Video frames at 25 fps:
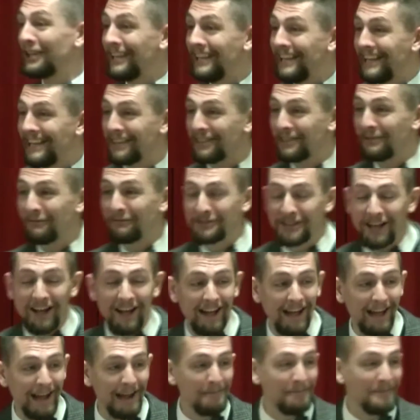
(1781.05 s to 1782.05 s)
length of
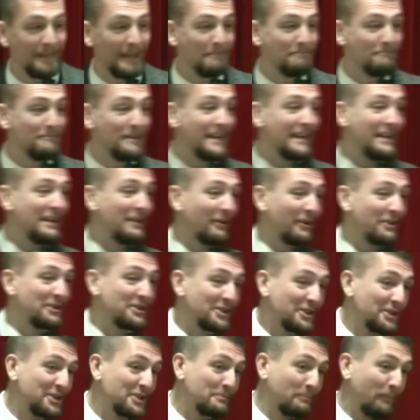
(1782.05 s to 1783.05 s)
time that many
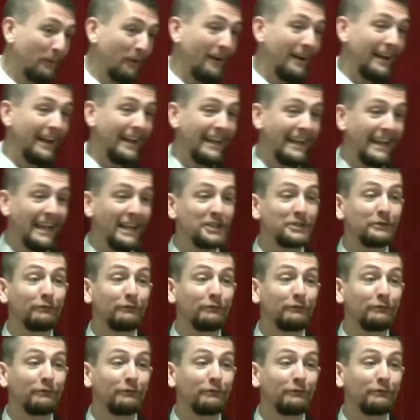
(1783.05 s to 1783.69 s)
Christians pray